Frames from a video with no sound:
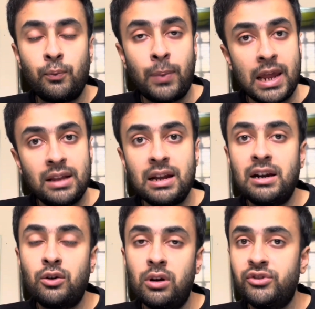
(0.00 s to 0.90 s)
plane
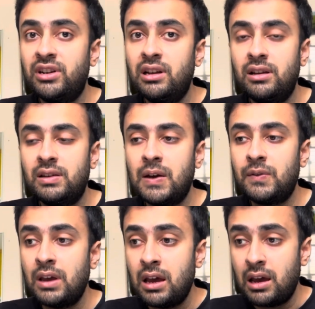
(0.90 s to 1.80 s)
that it constantly
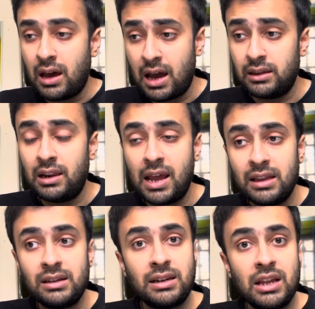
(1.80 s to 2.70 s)
receives, and the
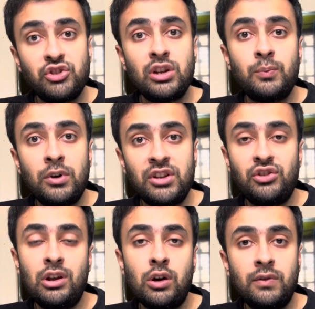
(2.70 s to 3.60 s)
length, tension,
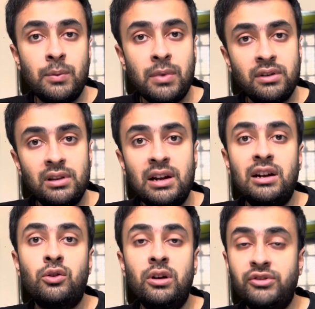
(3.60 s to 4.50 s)
positioning of the muscle that
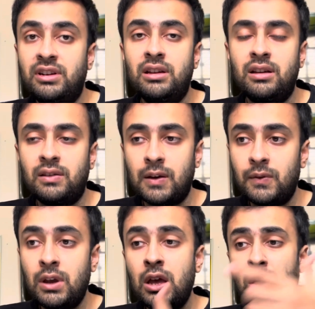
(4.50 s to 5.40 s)
it constantly
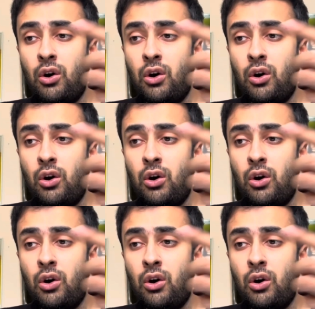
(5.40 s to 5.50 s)
receives.